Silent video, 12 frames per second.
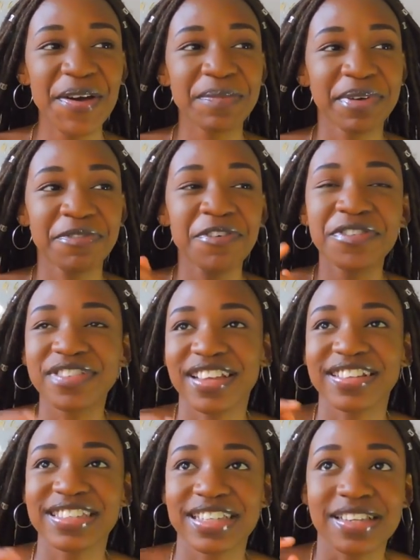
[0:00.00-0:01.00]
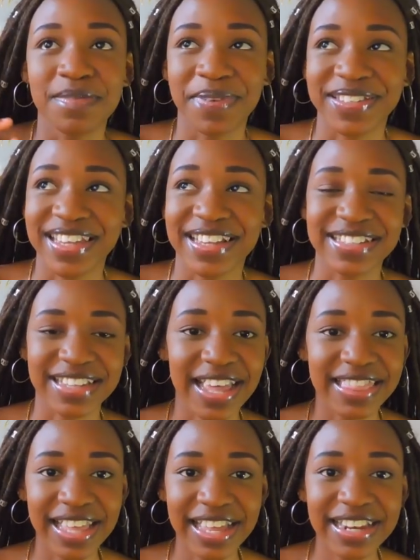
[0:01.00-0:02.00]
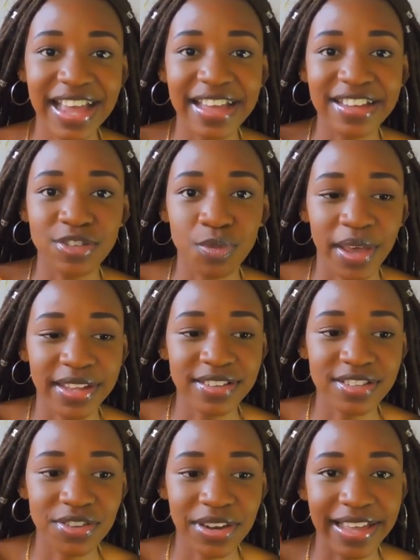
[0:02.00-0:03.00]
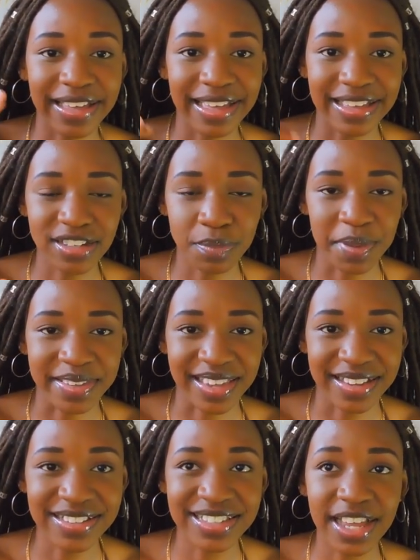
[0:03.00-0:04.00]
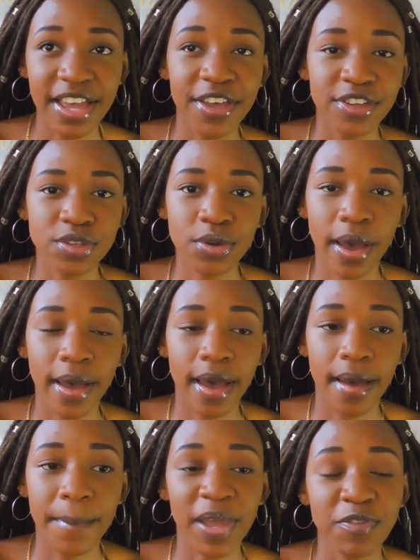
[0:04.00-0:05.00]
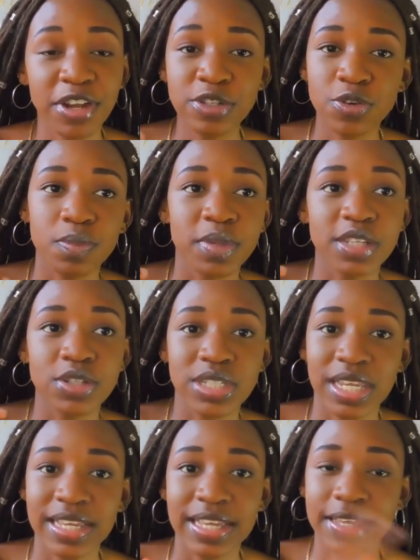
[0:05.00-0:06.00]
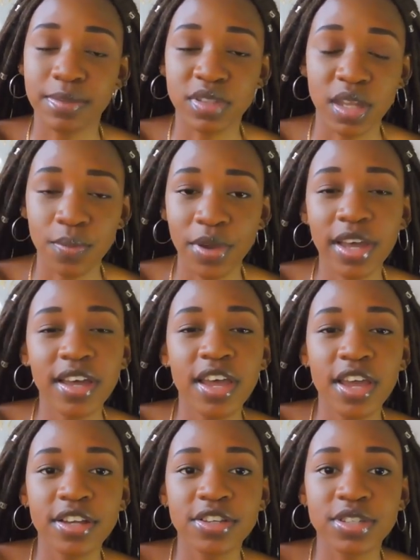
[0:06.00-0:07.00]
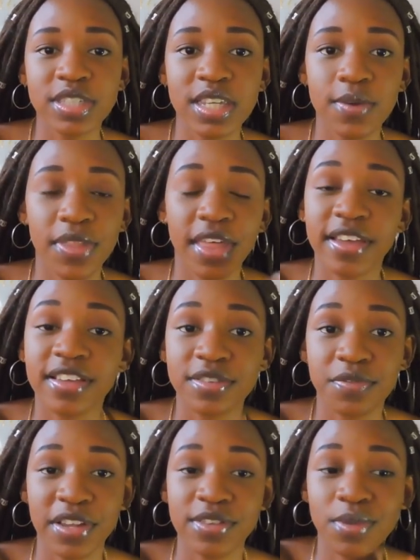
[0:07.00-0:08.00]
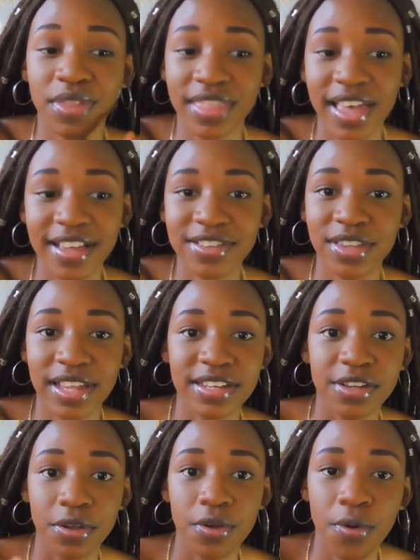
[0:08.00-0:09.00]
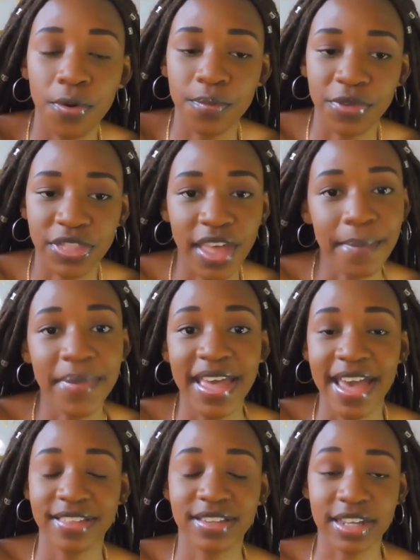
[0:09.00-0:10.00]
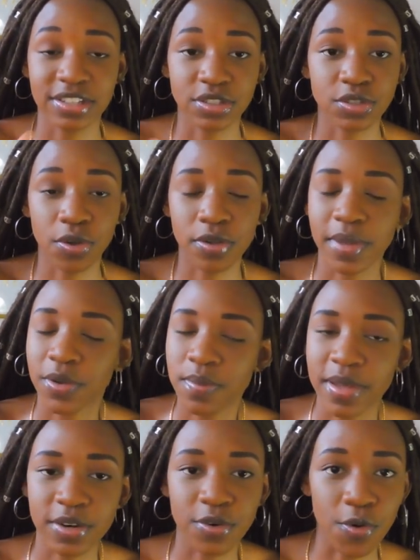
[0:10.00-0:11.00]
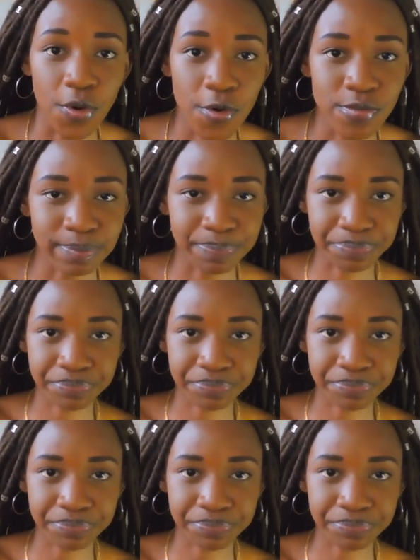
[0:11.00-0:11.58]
my phone was like in 16%, and then it went to like 8%. So my friend told me to take him somewhere to see whether his friends were there so that he could go home with them, and then I just called my Uber and go home.